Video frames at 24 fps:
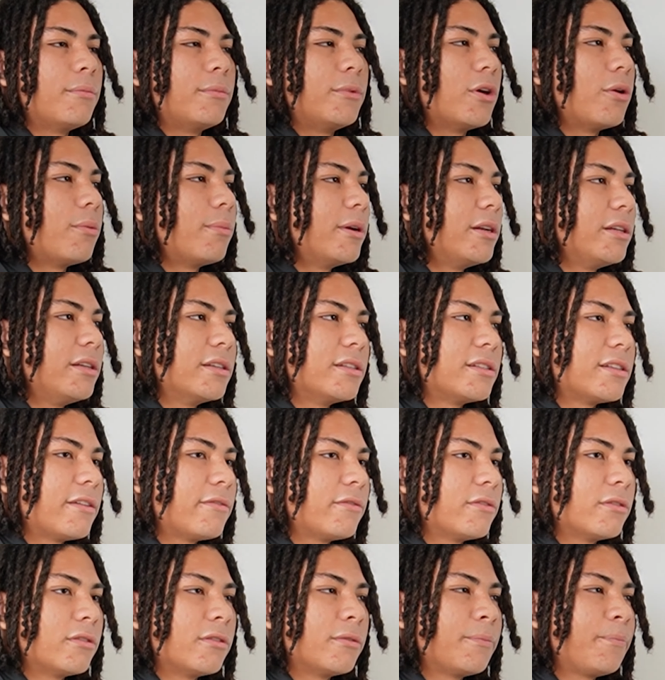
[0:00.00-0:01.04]
Um, nobody has
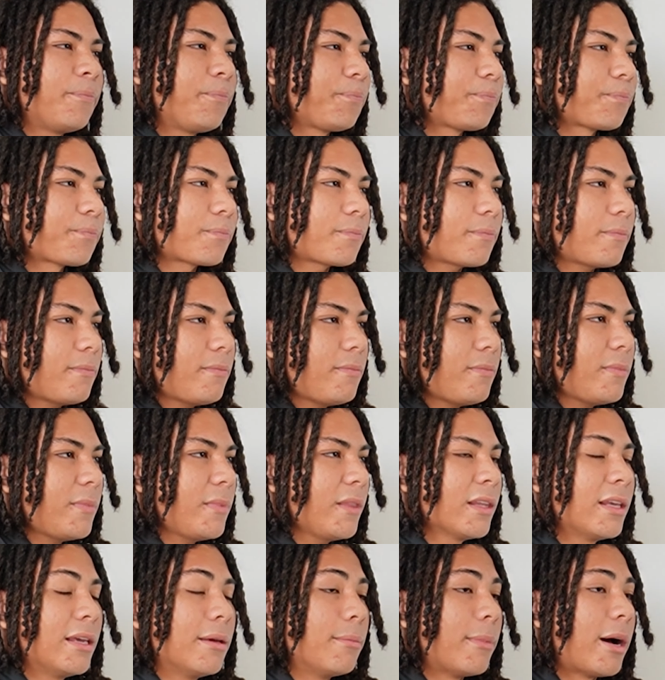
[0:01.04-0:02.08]
ever,
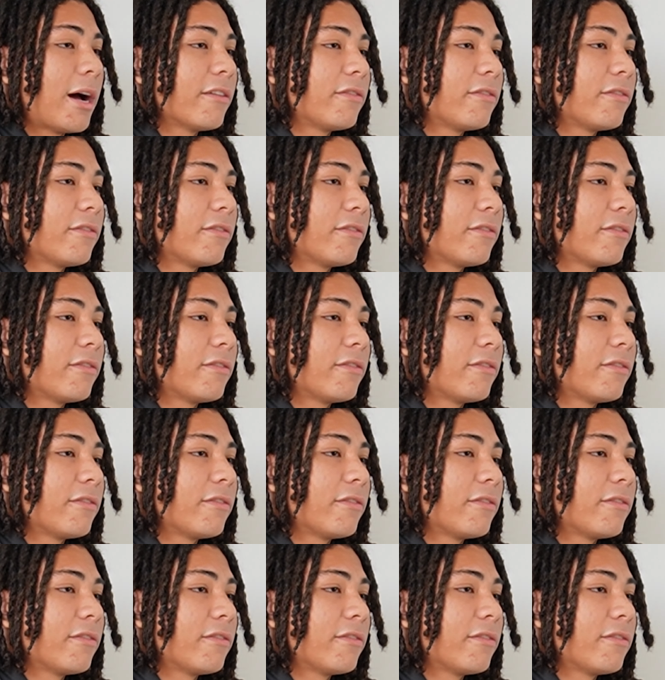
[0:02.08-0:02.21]
in